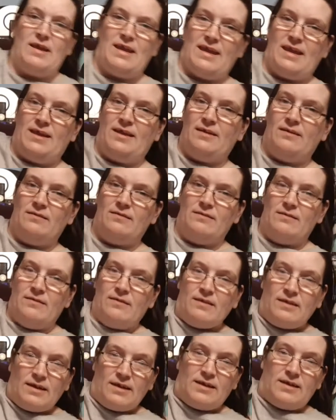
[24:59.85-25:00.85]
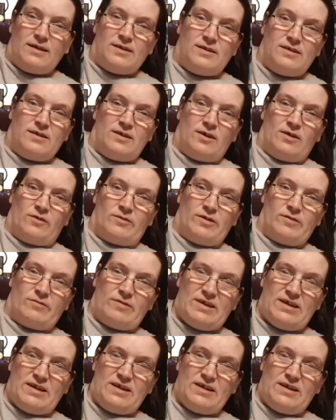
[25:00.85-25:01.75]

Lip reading: here, you can't really read